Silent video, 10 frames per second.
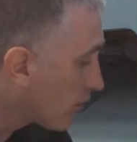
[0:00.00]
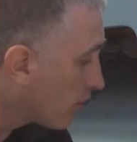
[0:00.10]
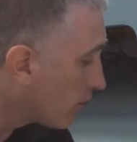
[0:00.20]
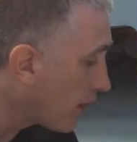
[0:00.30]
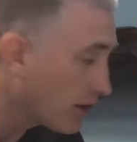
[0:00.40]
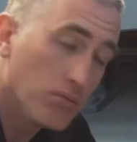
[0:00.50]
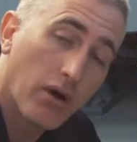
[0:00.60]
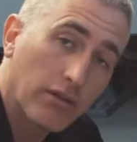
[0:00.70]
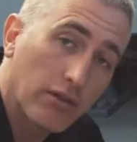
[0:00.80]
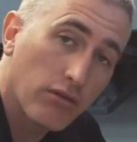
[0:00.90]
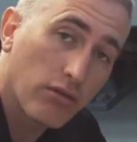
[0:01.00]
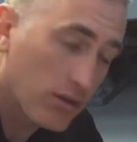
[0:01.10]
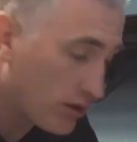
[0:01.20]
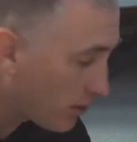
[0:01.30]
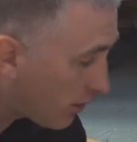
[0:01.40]
so now you modelers
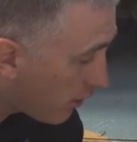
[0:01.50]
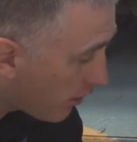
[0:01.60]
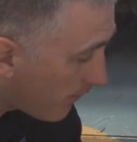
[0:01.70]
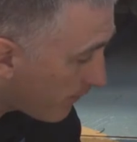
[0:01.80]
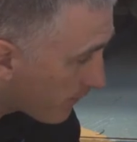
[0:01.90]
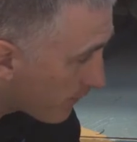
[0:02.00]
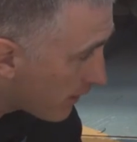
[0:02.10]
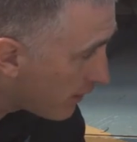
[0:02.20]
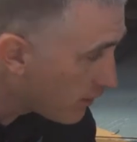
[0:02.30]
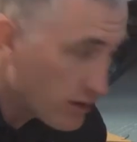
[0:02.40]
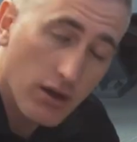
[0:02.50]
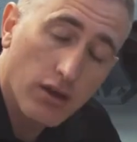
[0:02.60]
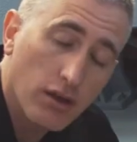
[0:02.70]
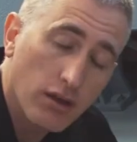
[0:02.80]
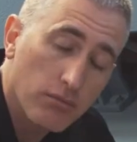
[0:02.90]
can
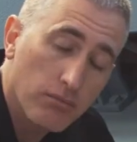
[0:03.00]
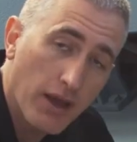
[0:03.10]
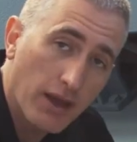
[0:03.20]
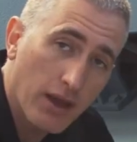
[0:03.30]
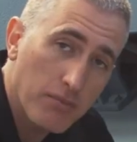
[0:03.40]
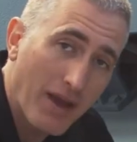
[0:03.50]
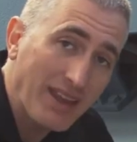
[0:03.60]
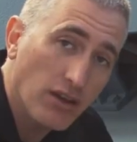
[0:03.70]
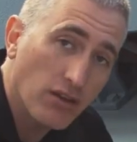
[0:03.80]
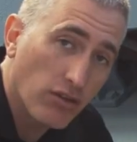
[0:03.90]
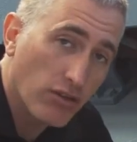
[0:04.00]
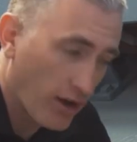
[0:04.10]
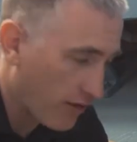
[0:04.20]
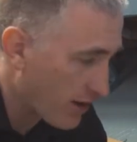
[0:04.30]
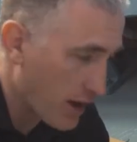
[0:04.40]
make a maintenance
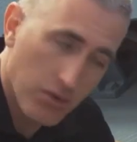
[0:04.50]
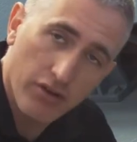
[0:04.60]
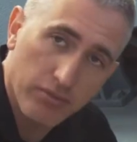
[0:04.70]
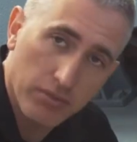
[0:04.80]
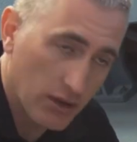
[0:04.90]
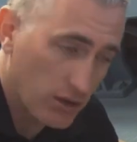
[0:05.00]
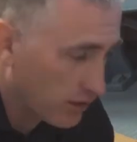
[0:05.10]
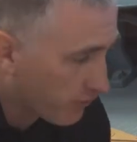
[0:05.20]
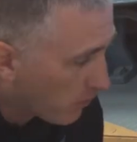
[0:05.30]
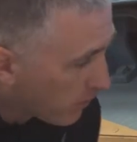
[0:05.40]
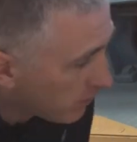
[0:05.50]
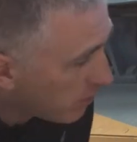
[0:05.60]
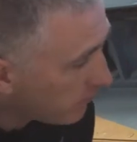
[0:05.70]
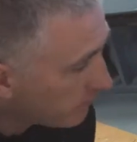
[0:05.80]
diorama of Matilda if you want.